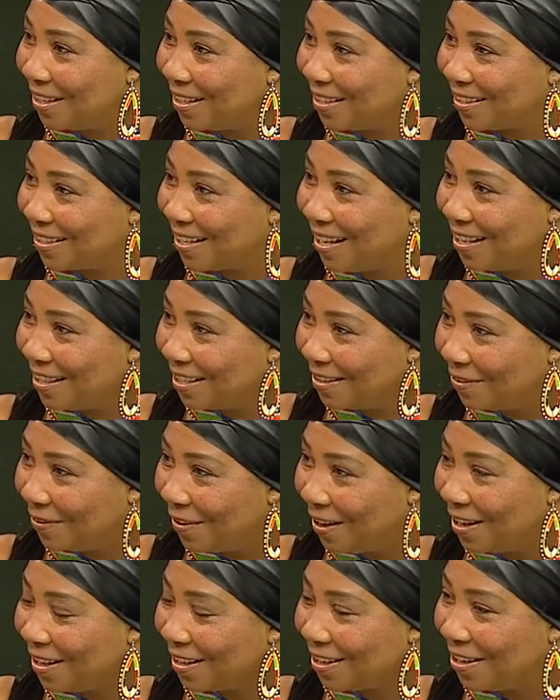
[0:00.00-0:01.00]
Can
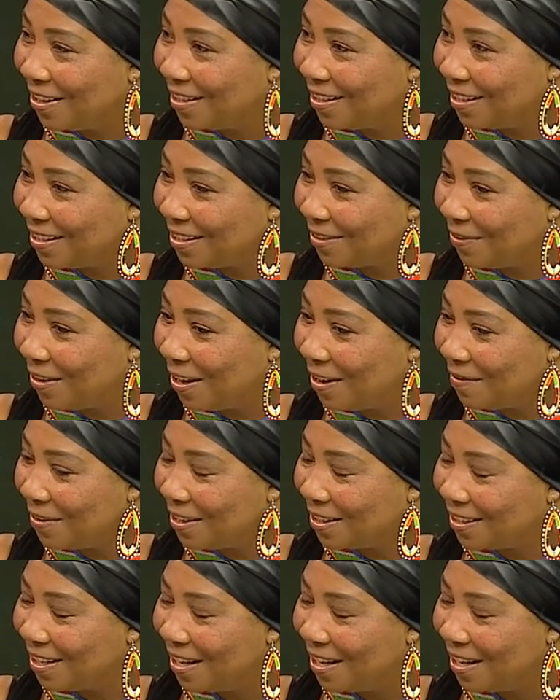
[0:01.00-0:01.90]
they survive it?